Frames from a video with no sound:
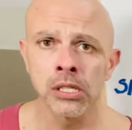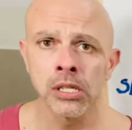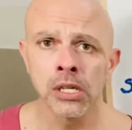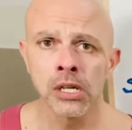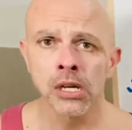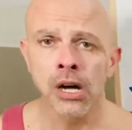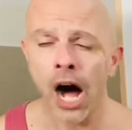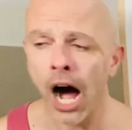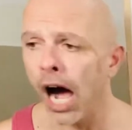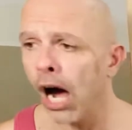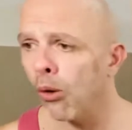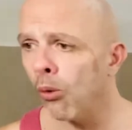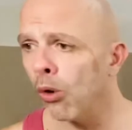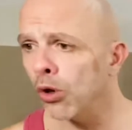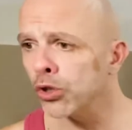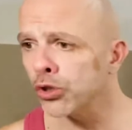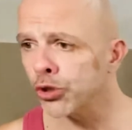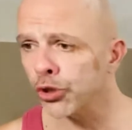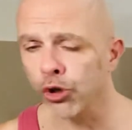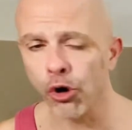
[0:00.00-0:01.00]
I want
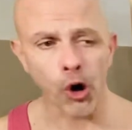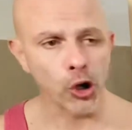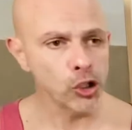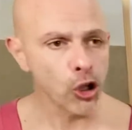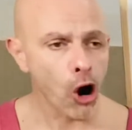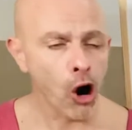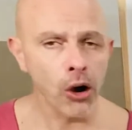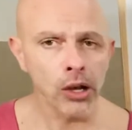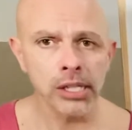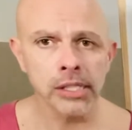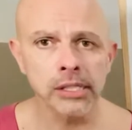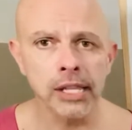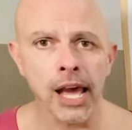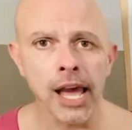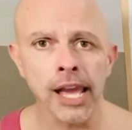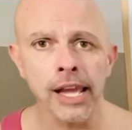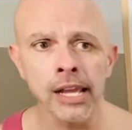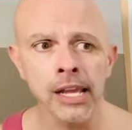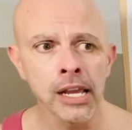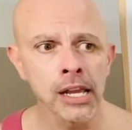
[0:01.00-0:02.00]
to go on
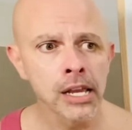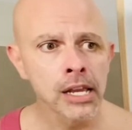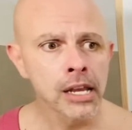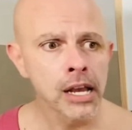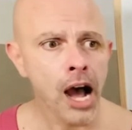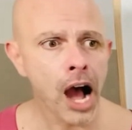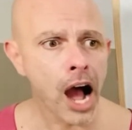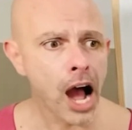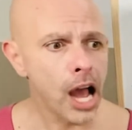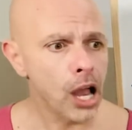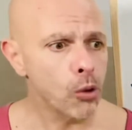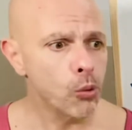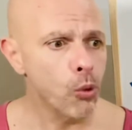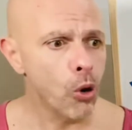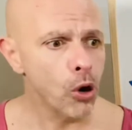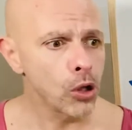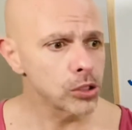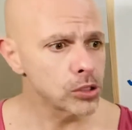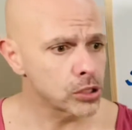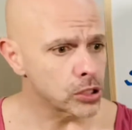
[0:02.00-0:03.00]
holiday. I
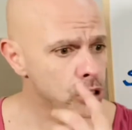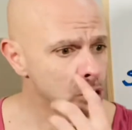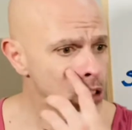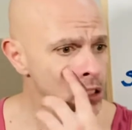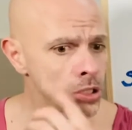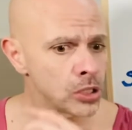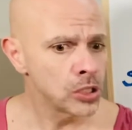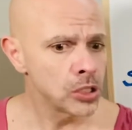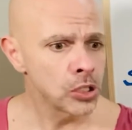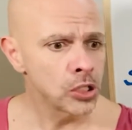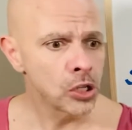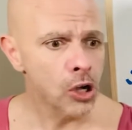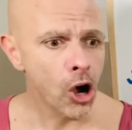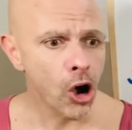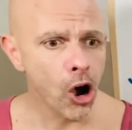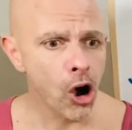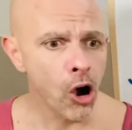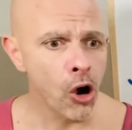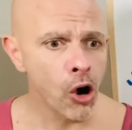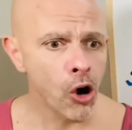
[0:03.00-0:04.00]
want
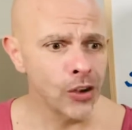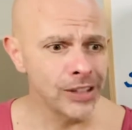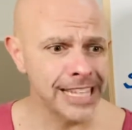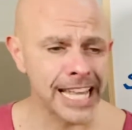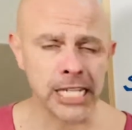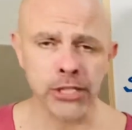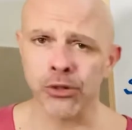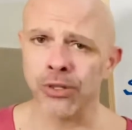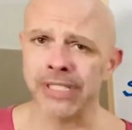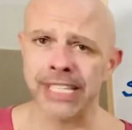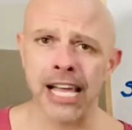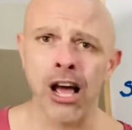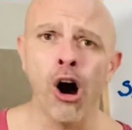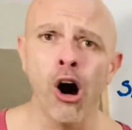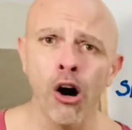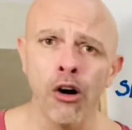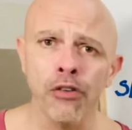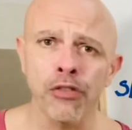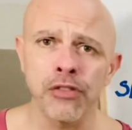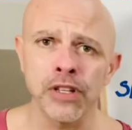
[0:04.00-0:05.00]
an extra day
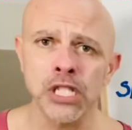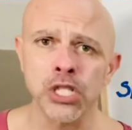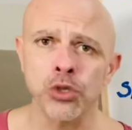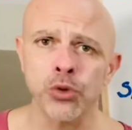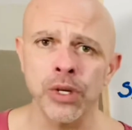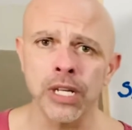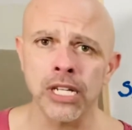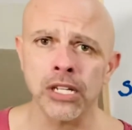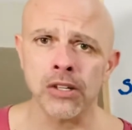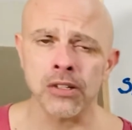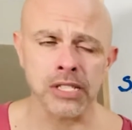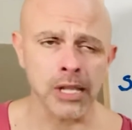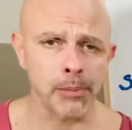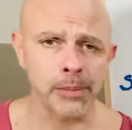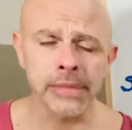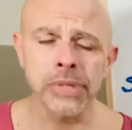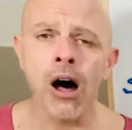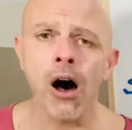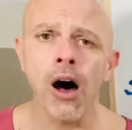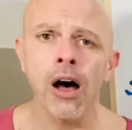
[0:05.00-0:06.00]
off this week because I'm
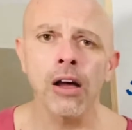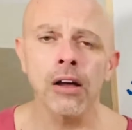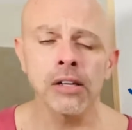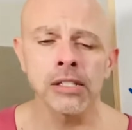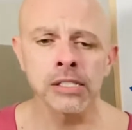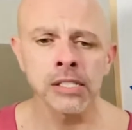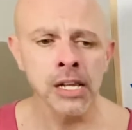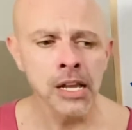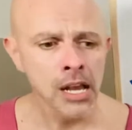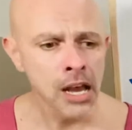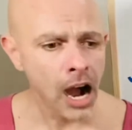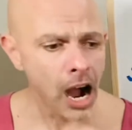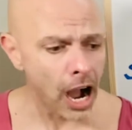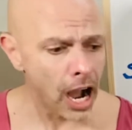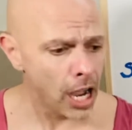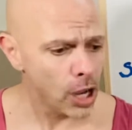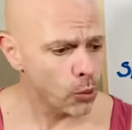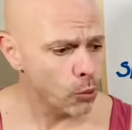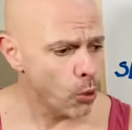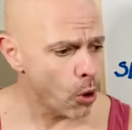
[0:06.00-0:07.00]
tired. I
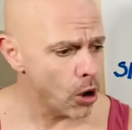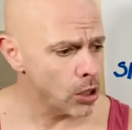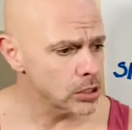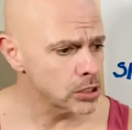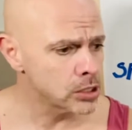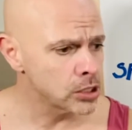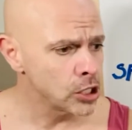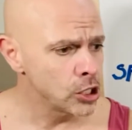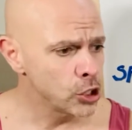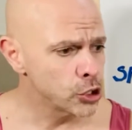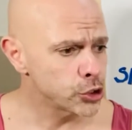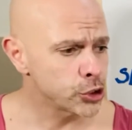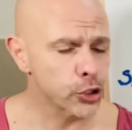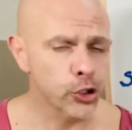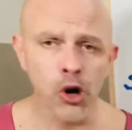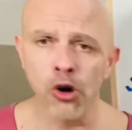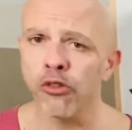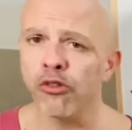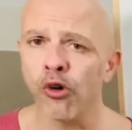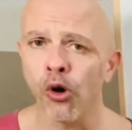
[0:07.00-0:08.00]
want to go
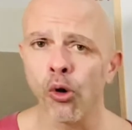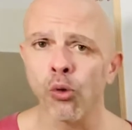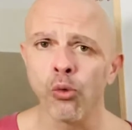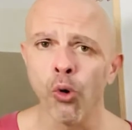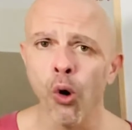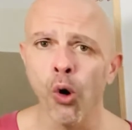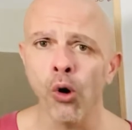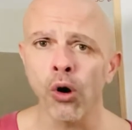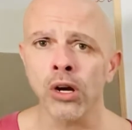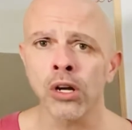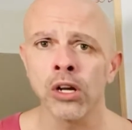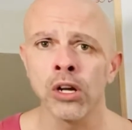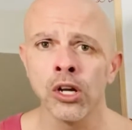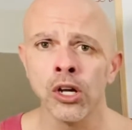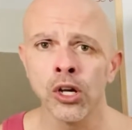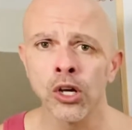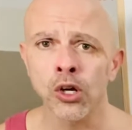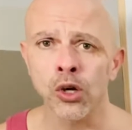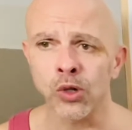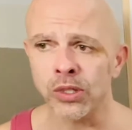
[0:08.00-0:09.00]
for a walk
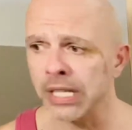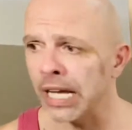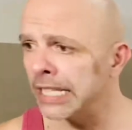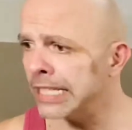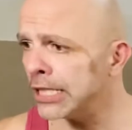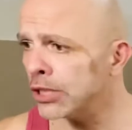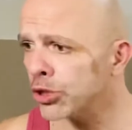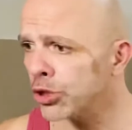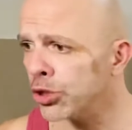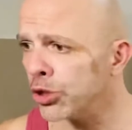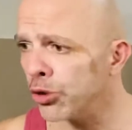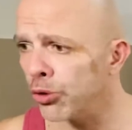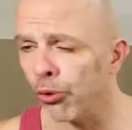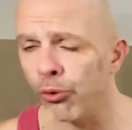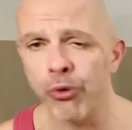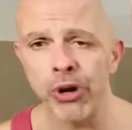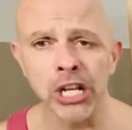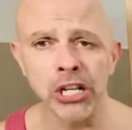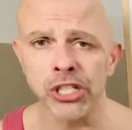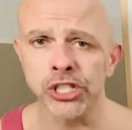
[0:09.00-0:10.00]
because I need to
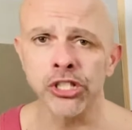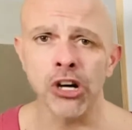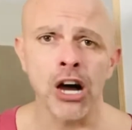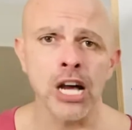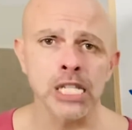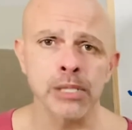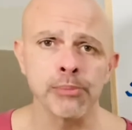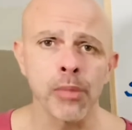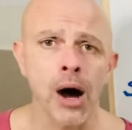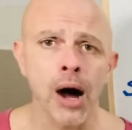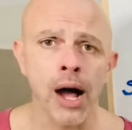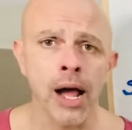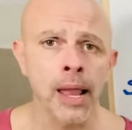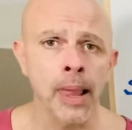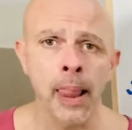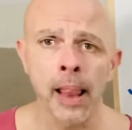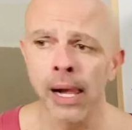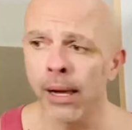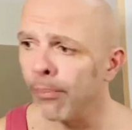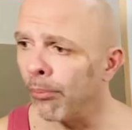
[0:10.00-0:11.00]
re-energize my
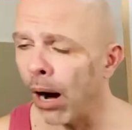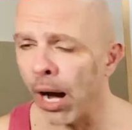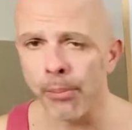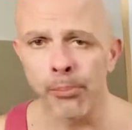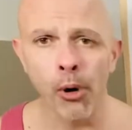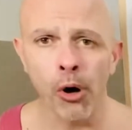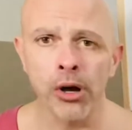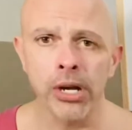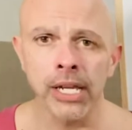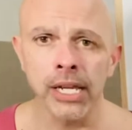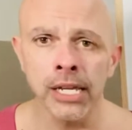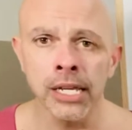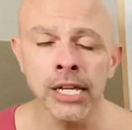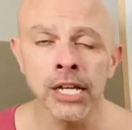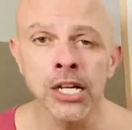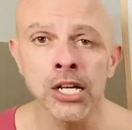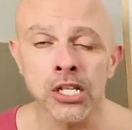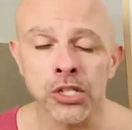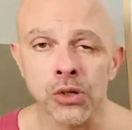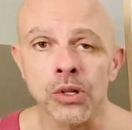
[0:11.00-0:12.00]
body.
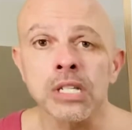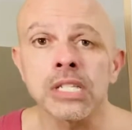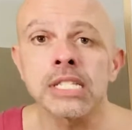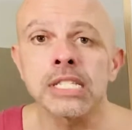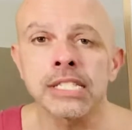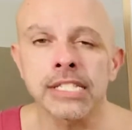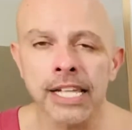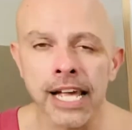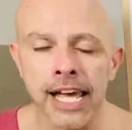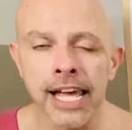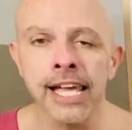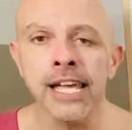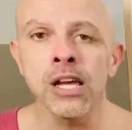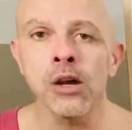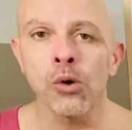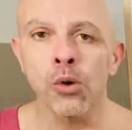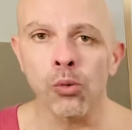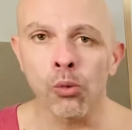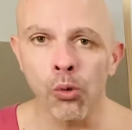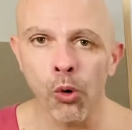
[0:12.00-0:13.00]
So say
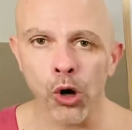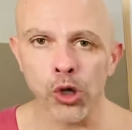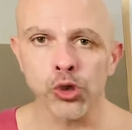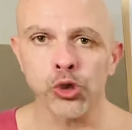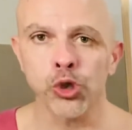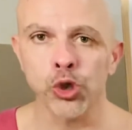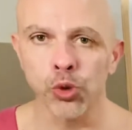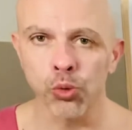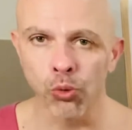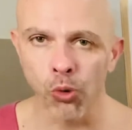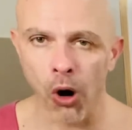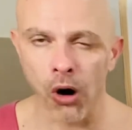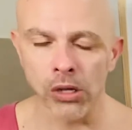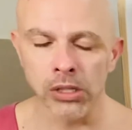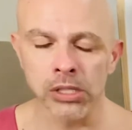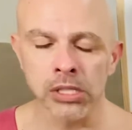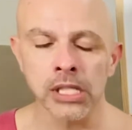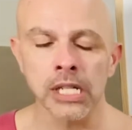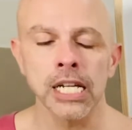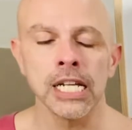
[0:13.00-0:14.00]
what you
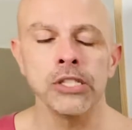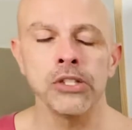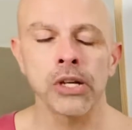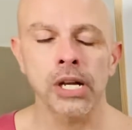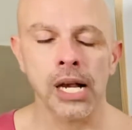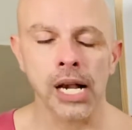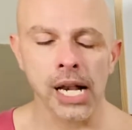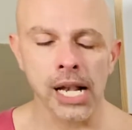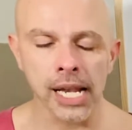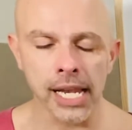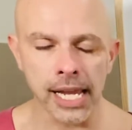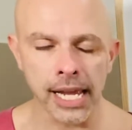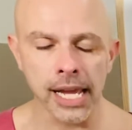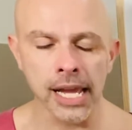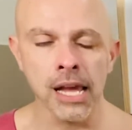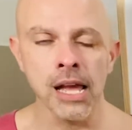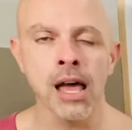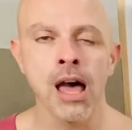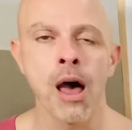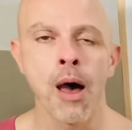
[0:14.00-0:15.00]
want in a
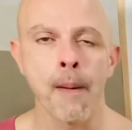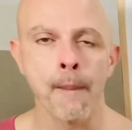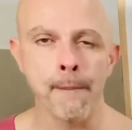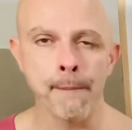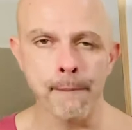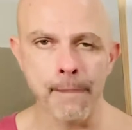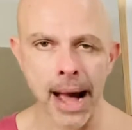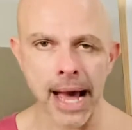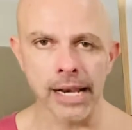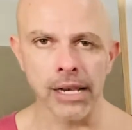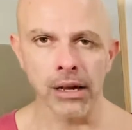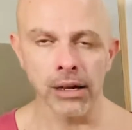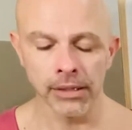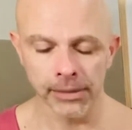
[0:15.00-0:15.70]
clear manner.